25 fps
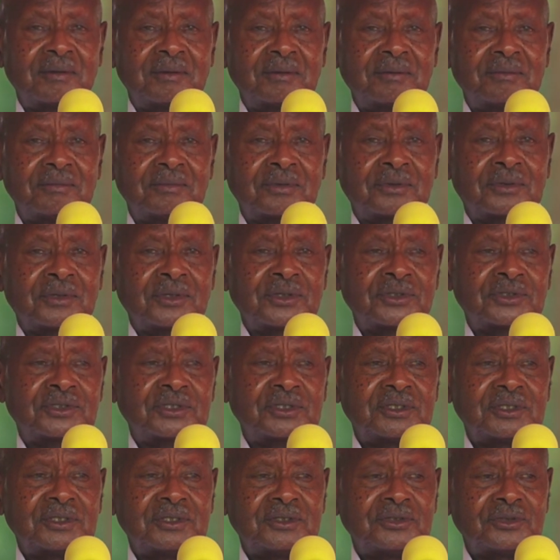because
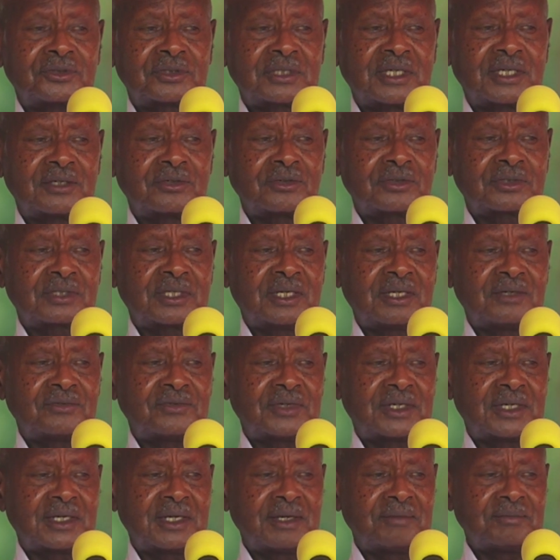you cannot have
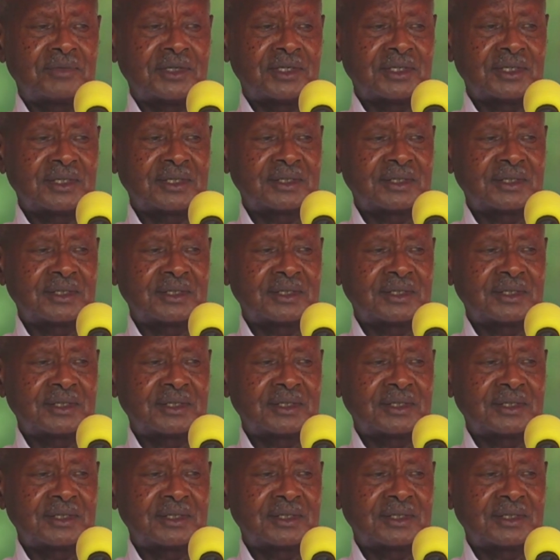an army